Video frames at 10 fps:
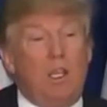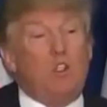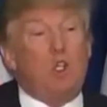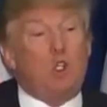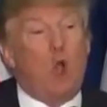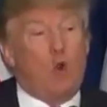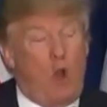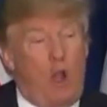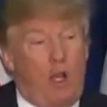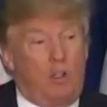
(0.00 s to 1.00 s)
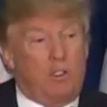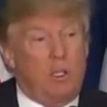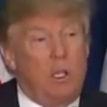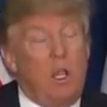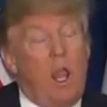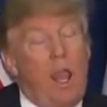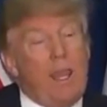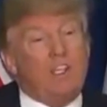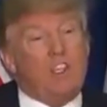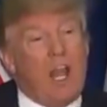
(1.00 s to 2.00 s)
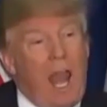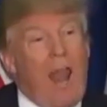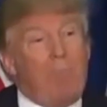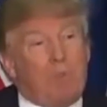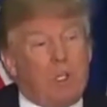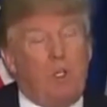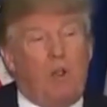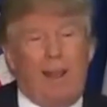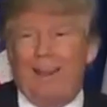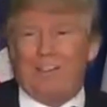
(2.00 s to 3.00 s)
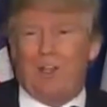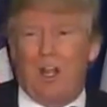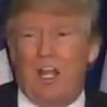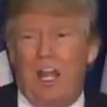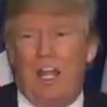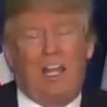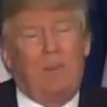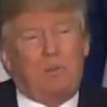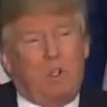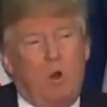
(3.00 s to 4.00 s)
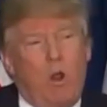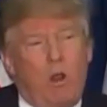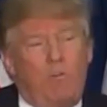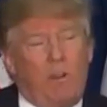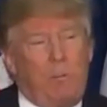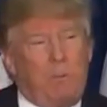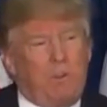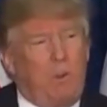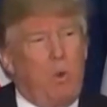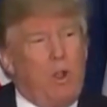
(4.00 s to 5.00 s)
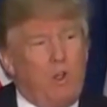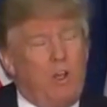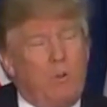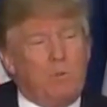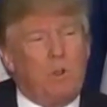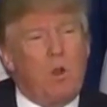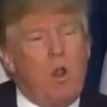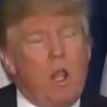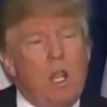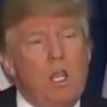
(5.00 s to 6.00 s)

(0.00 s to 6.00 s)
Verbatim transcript: He's a choke artist. He's an absolute, and I started hitting him so hard. In fact, people say, Why'd you hit him so hard?